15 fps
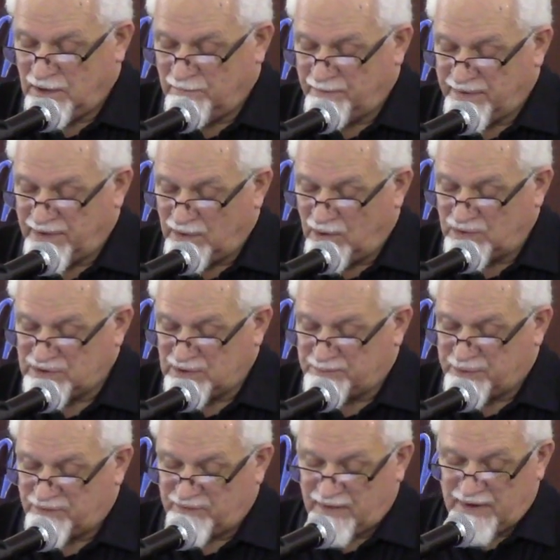but it also
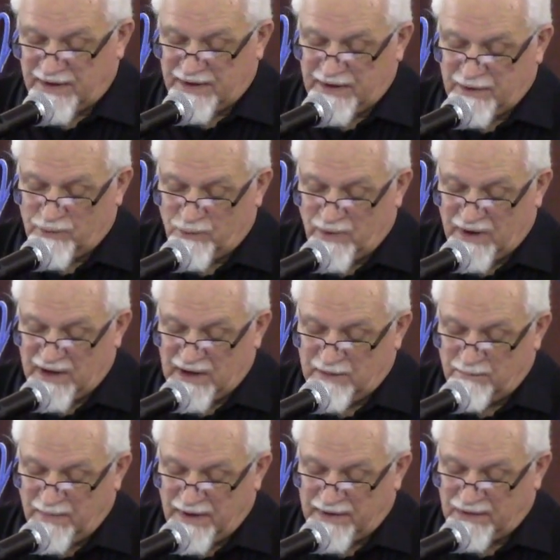provided a ready
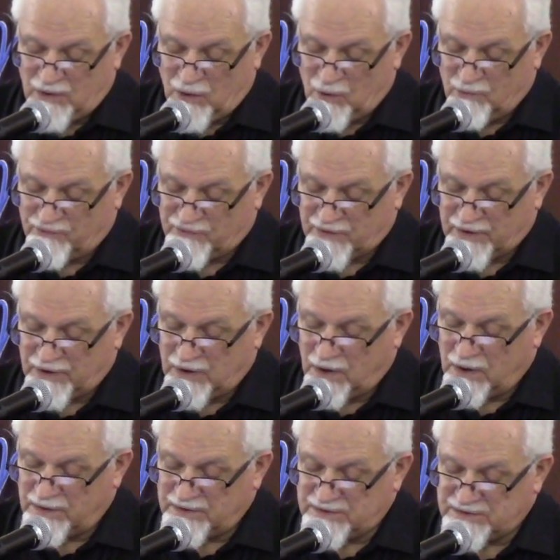made home for
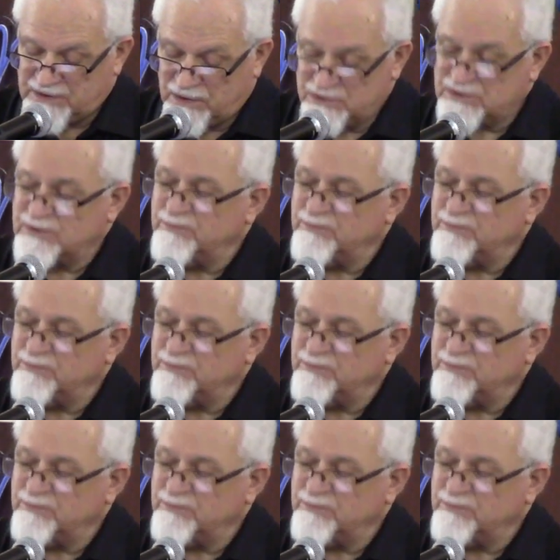God's chosen